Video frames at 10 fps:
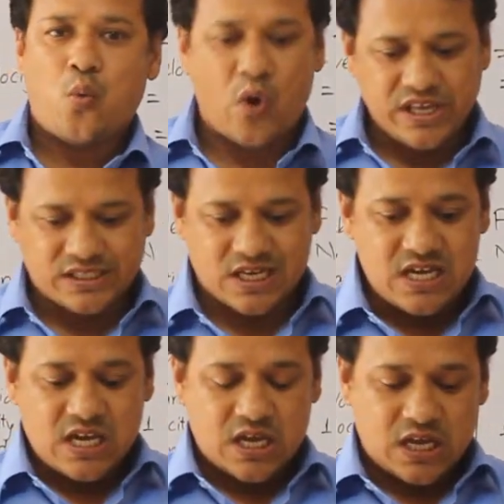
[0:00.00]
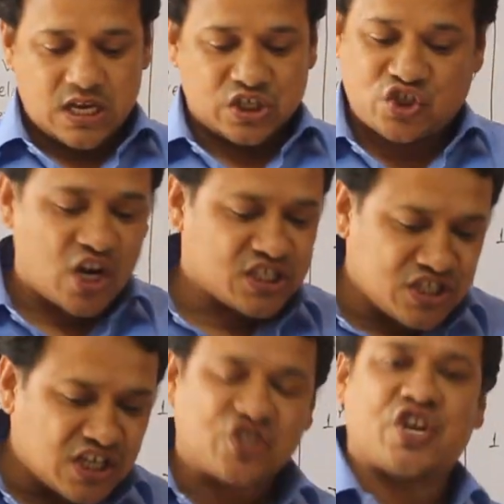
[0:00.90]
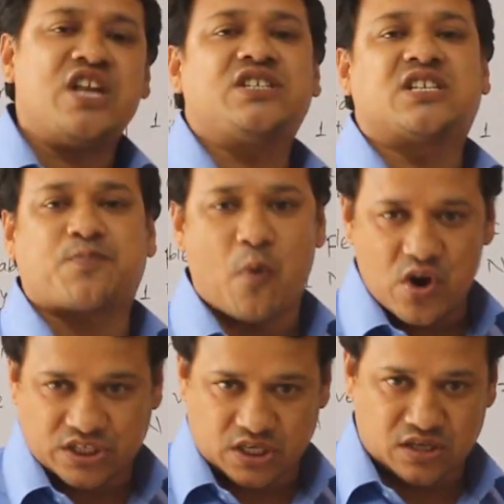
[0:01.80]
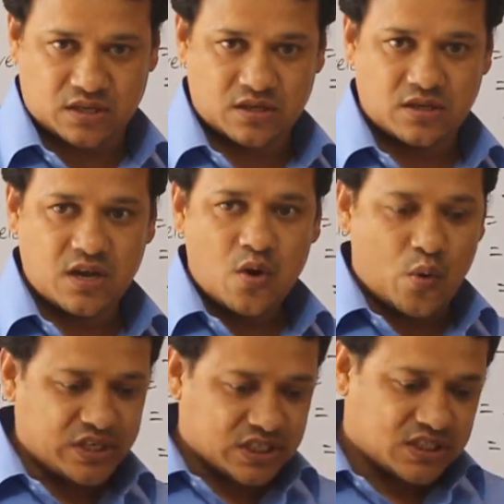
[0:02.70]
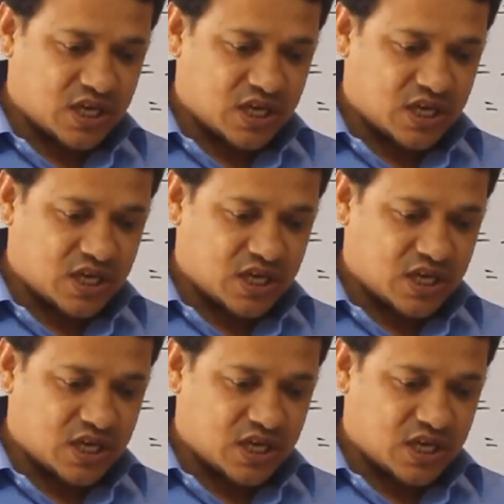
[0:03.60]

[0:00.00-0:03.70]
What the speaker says: which does not change its position, with